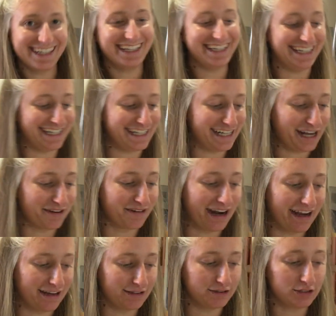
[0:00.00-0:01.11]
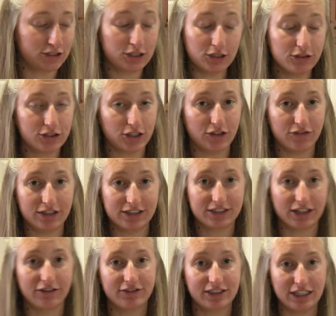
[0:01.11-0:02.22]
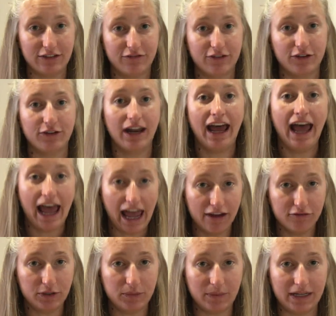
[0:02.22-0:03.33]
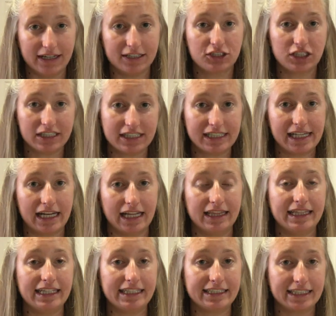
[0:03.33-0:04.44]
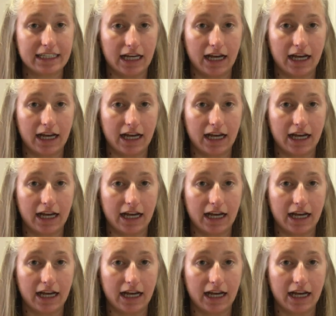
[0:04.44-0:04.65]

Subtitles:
eat around 2 servings of seafood every week just to get in these